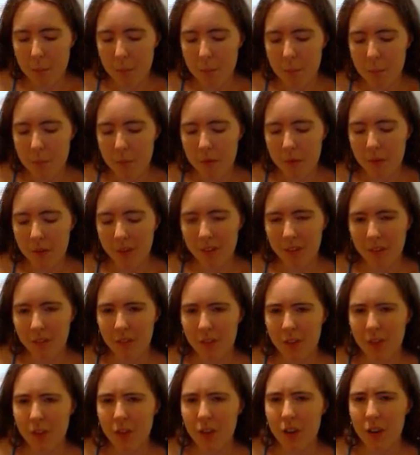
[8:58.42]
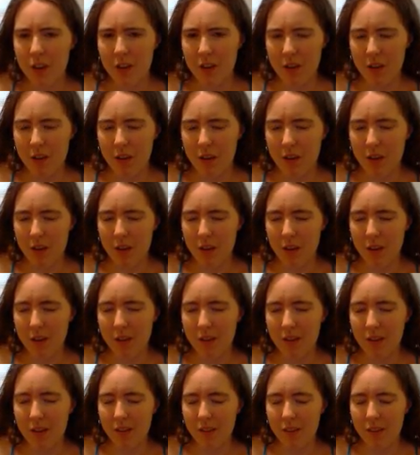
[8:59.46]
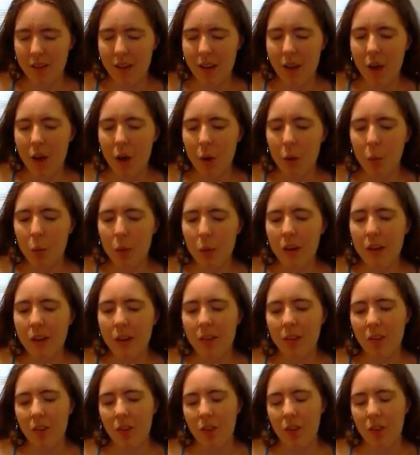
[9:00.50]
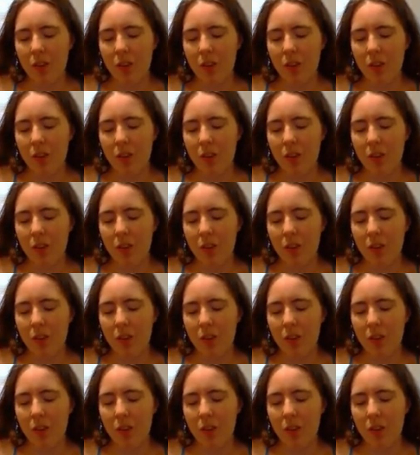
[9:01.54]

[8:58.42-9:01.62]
the civilian witnesses to his